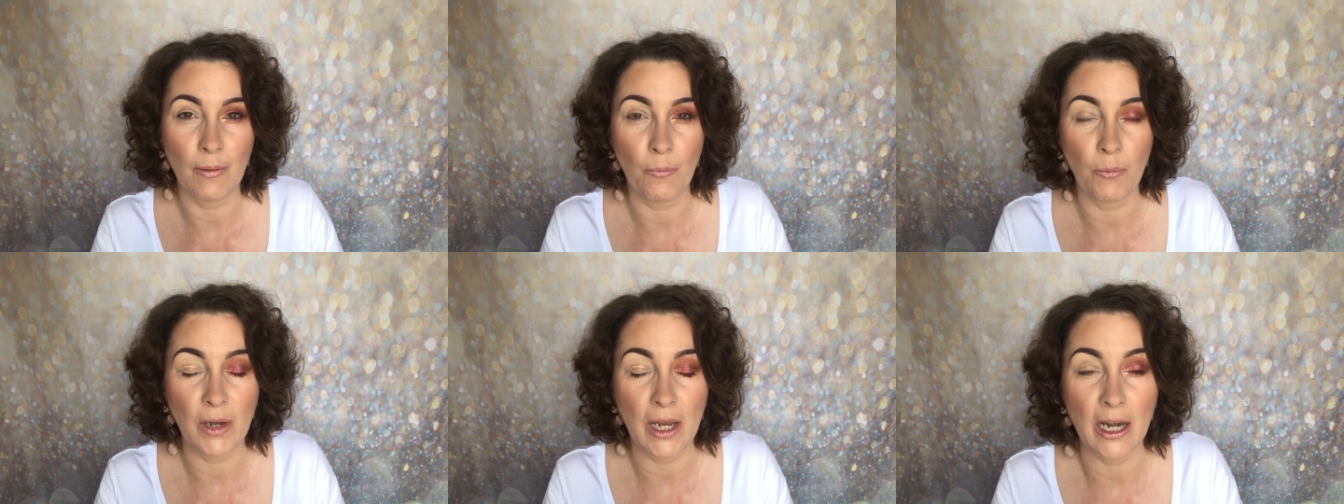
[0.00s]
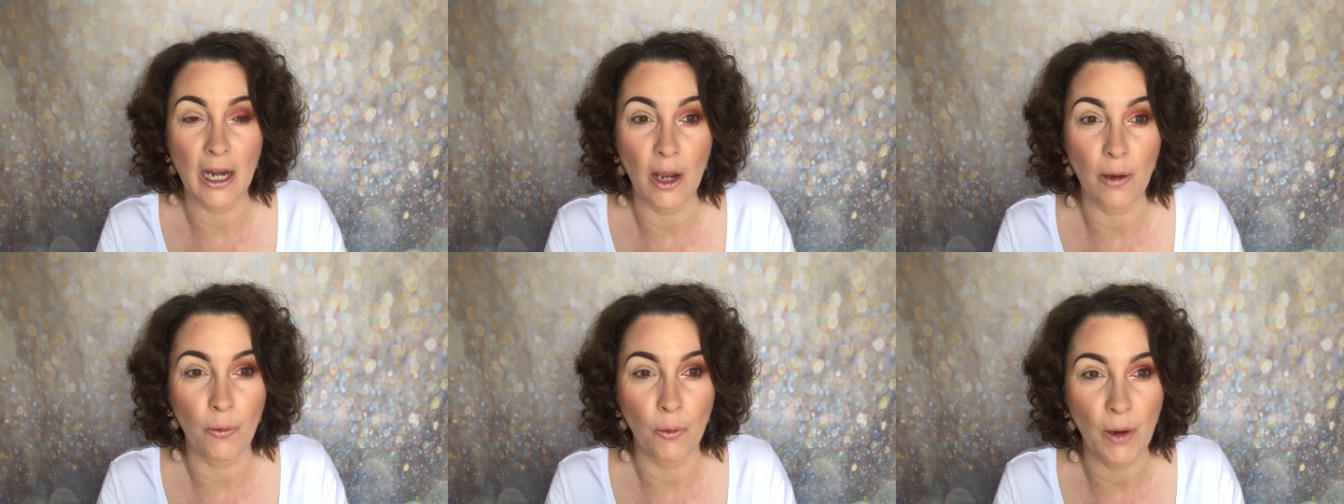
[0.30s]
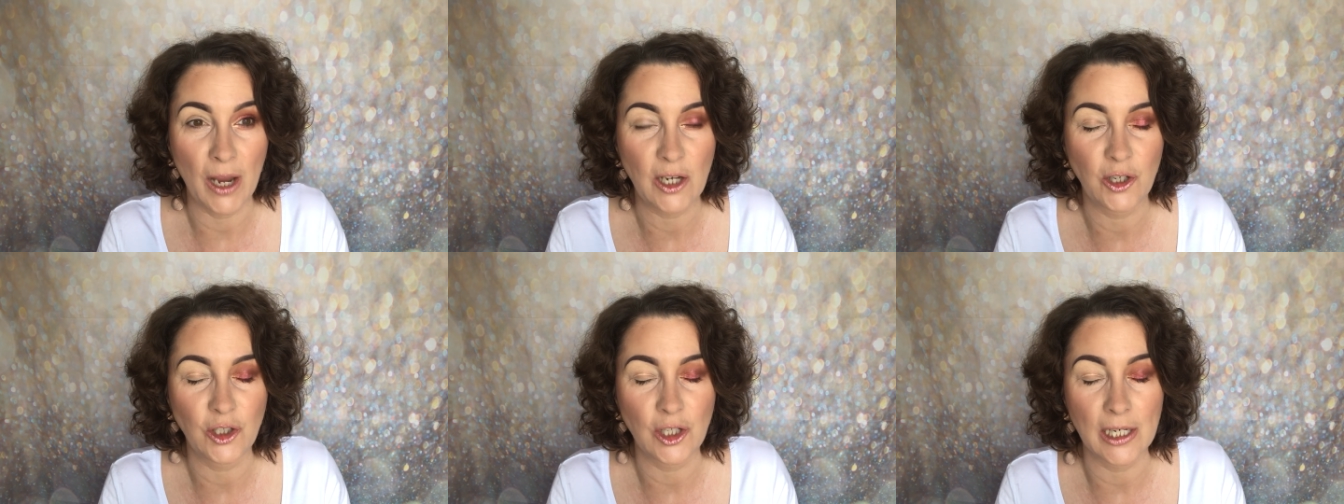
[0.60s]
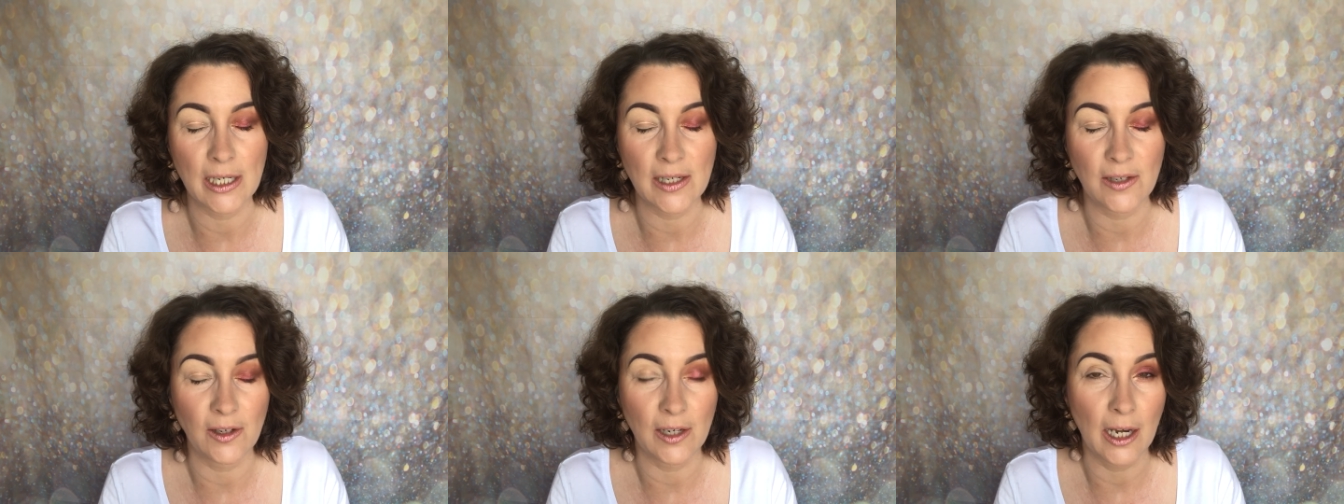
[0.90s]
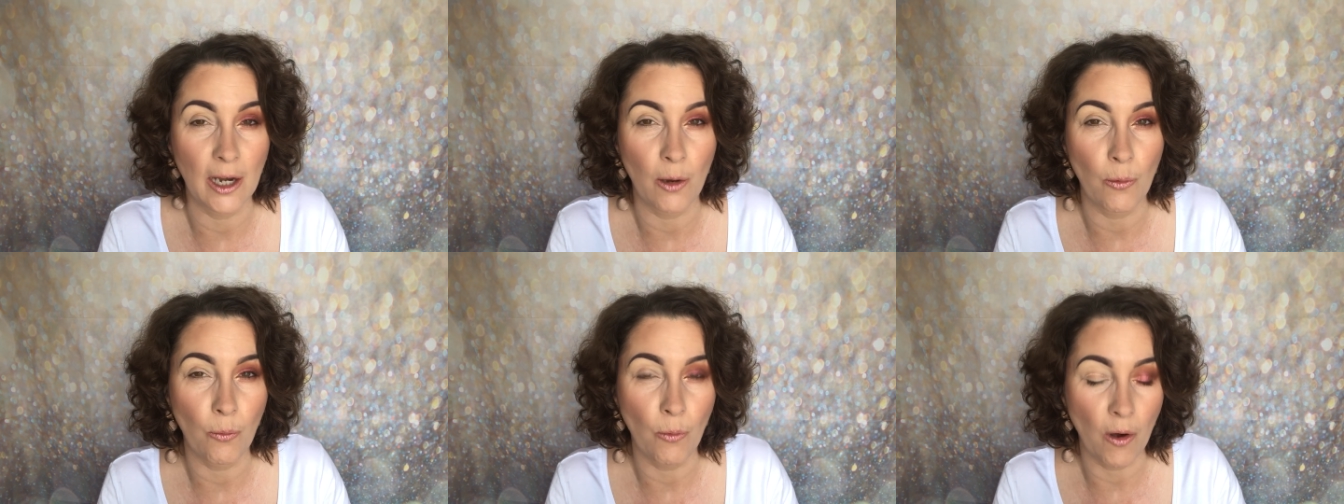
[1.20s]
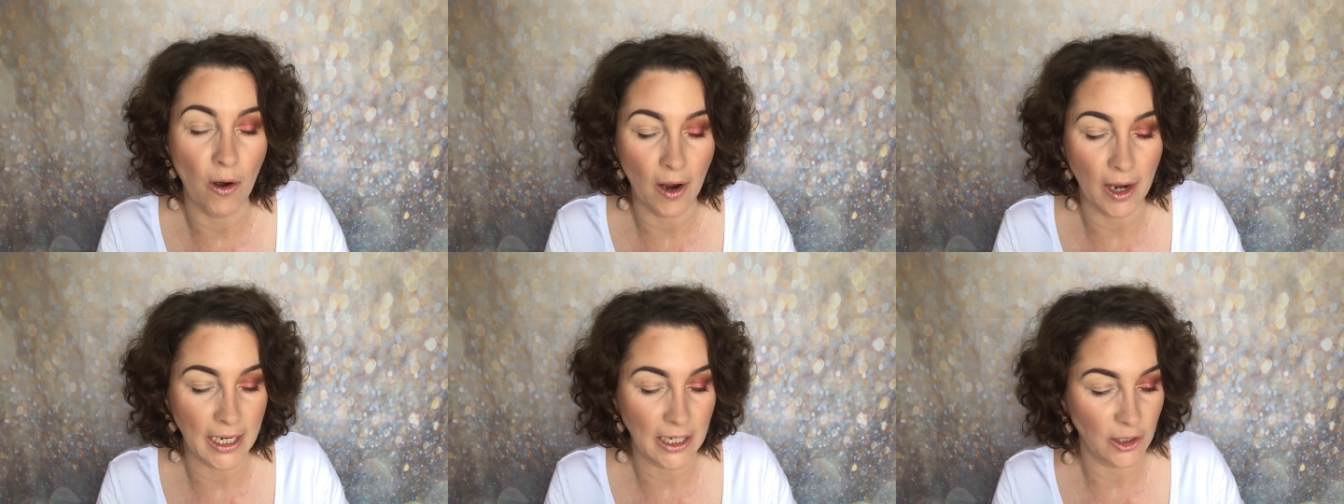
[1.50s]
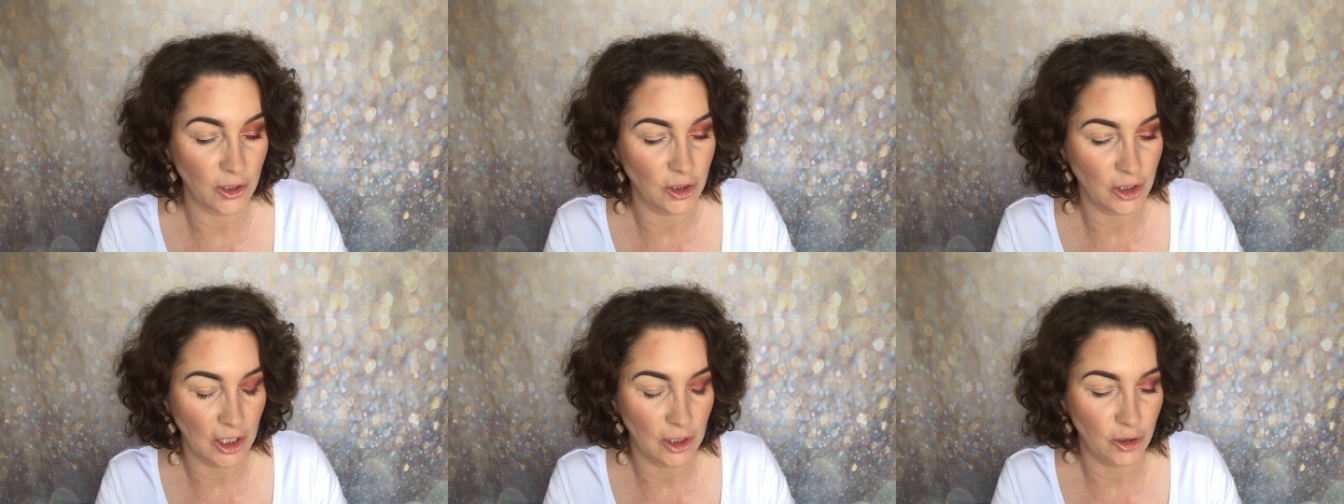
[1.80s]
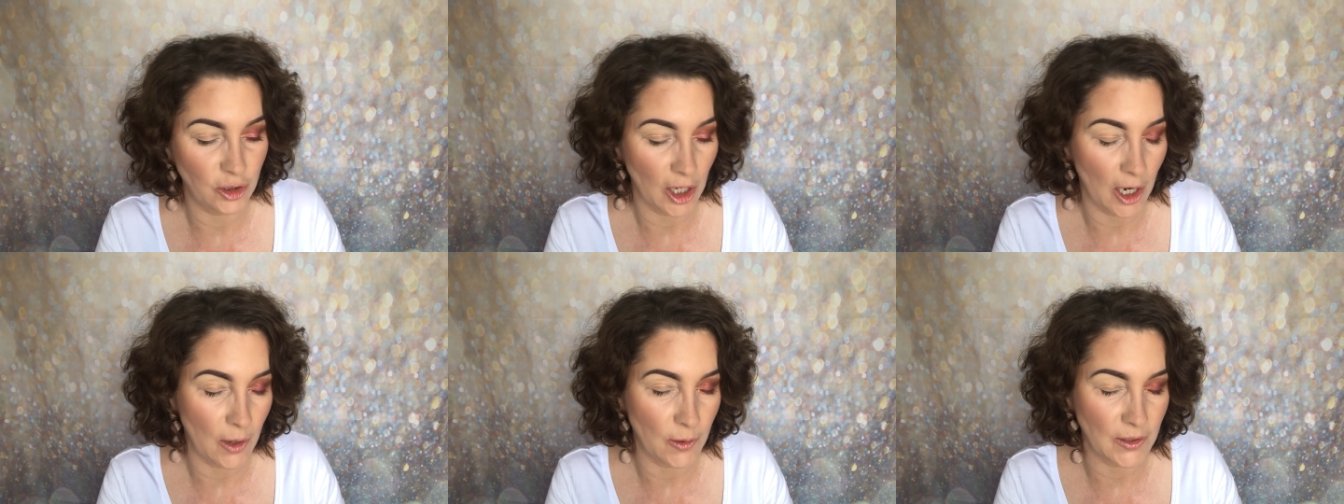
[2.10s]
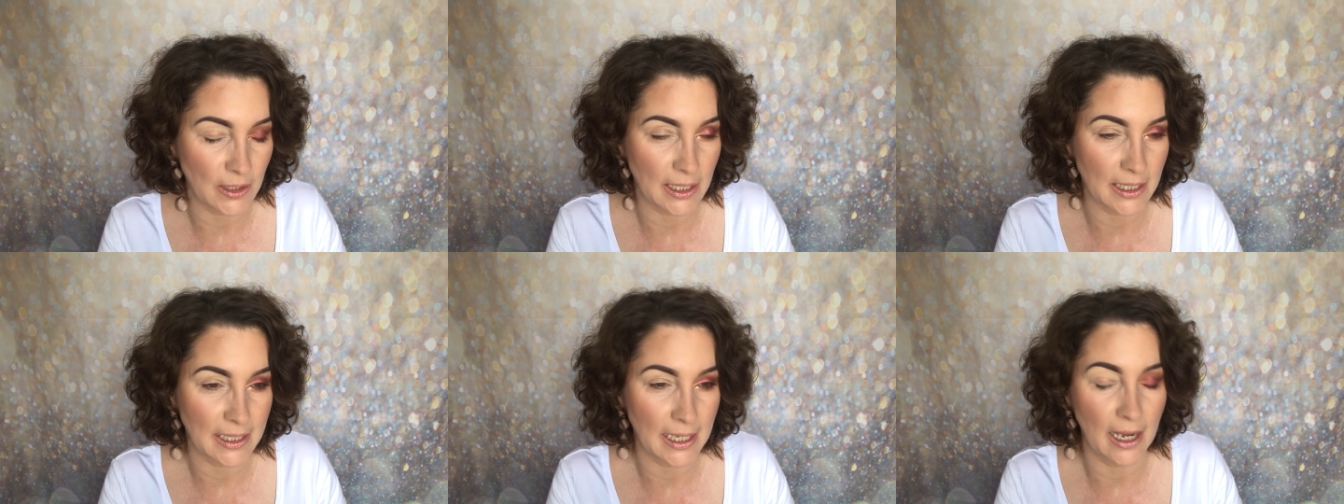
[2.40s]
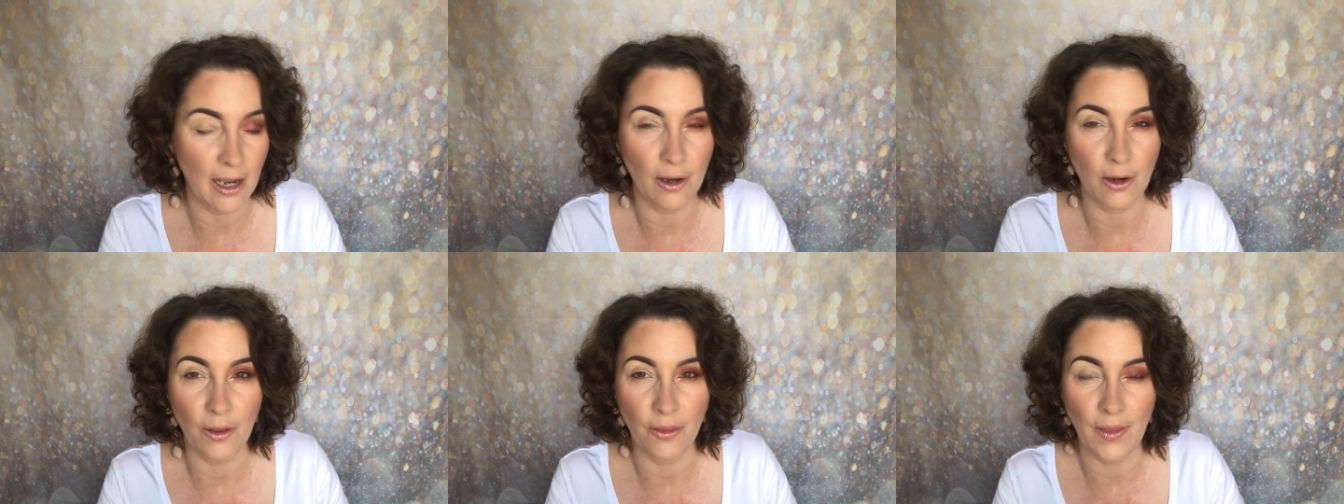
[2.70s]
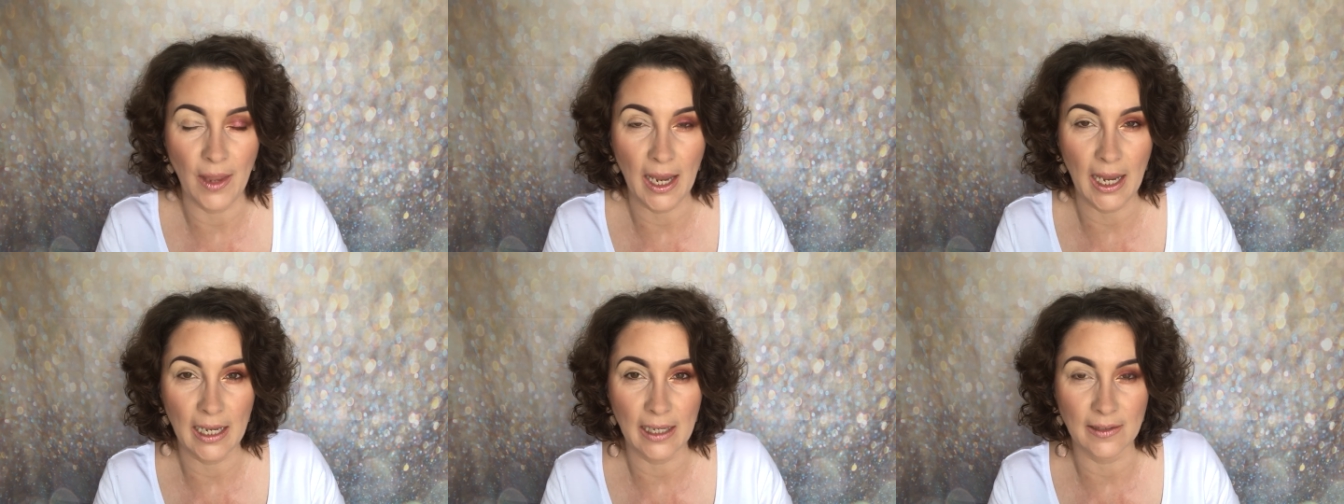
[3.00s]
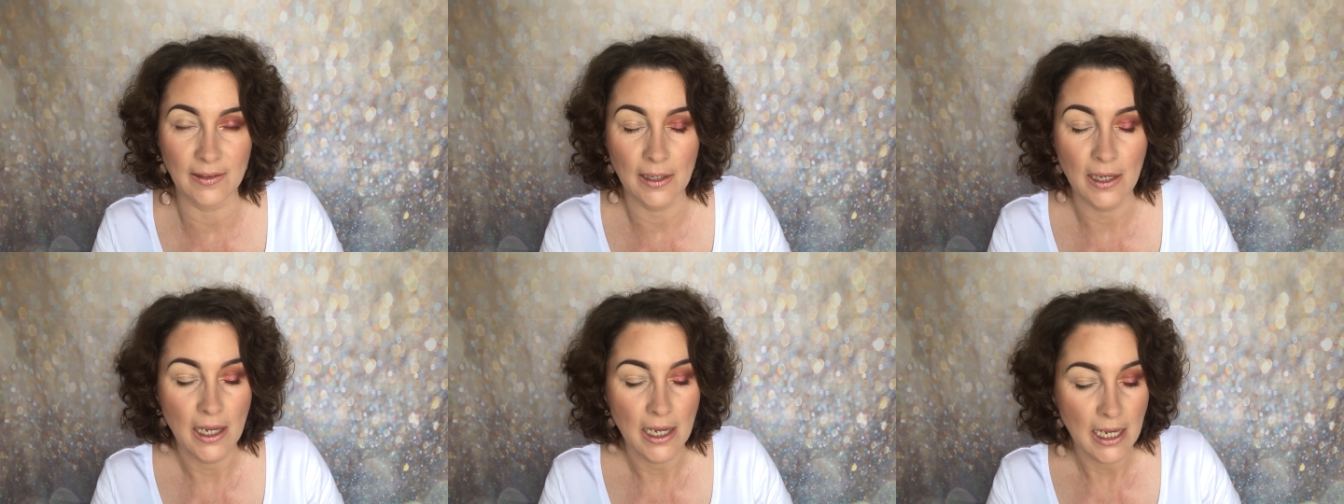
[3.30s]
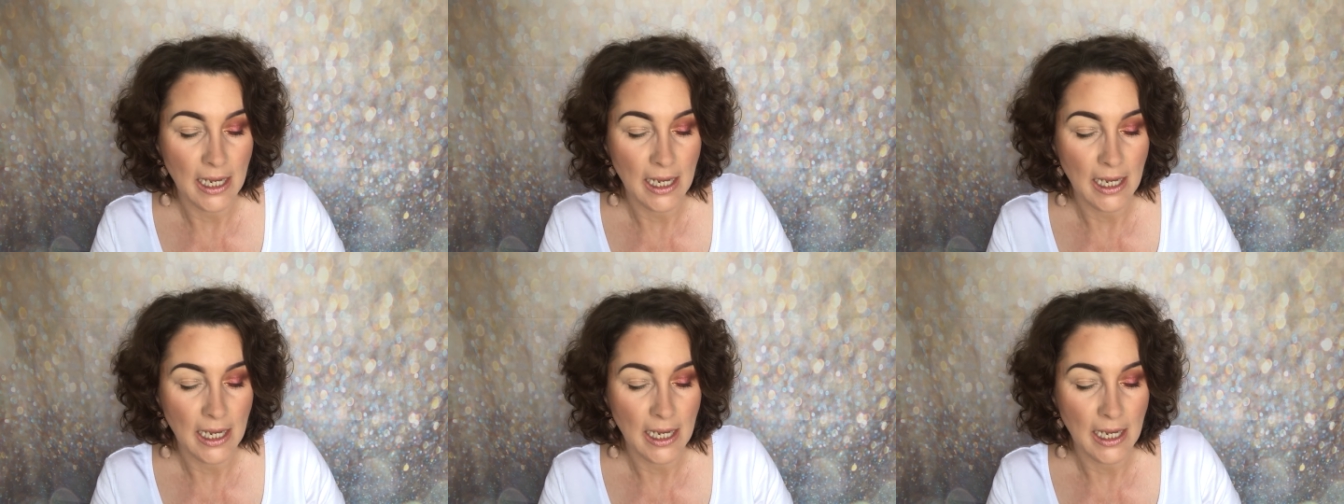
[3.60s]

you know questions you know why she'd chosen certain things